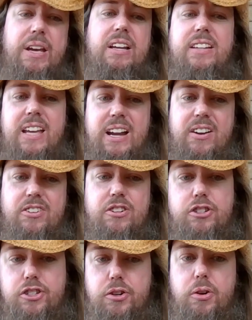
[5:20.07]
bit
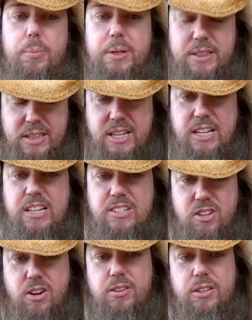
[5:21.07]
characters, sure, but
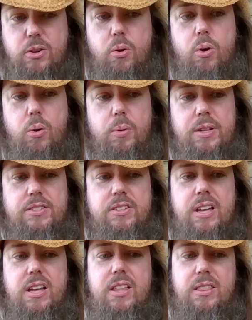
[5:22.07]
these are the core ones.